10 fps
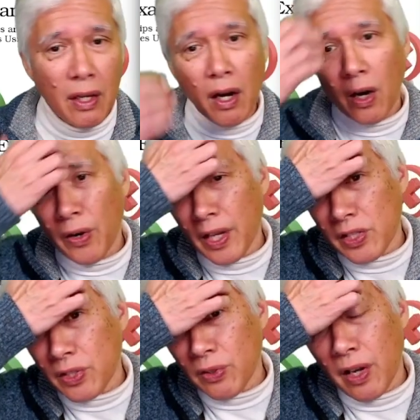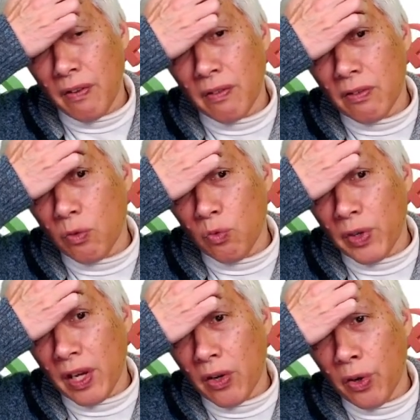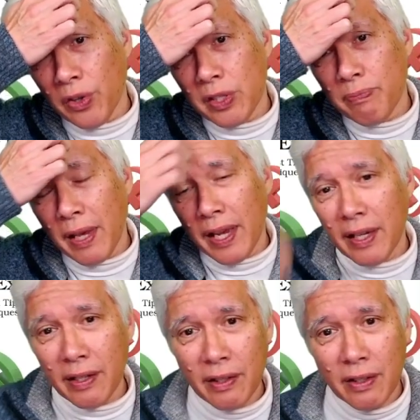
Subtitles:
All right, so we can call this main.